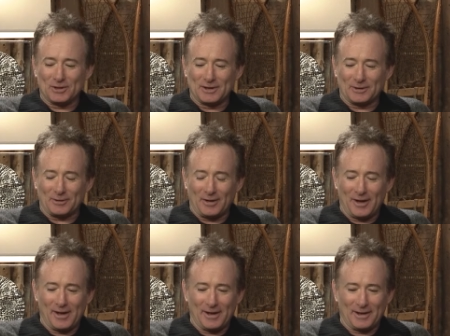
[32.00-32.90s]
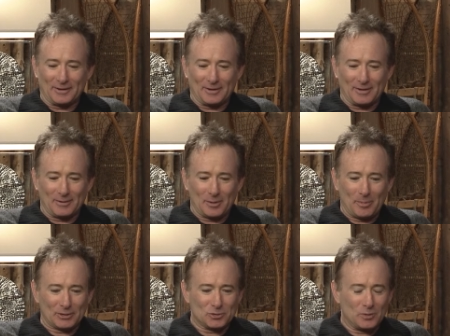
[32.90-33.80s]
year, and
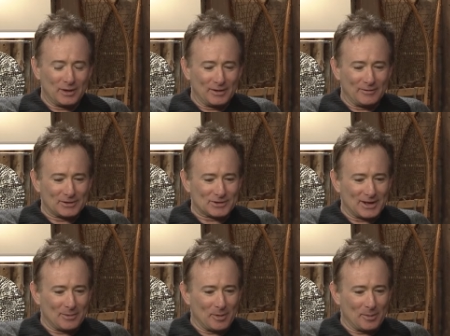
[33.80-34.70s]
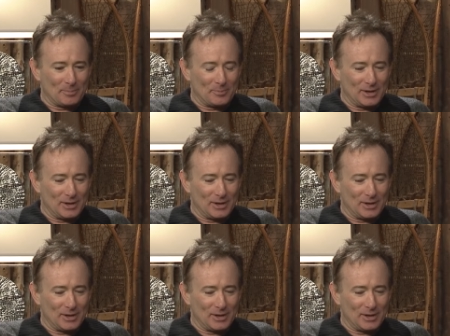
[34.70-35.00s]
about 20 of us came up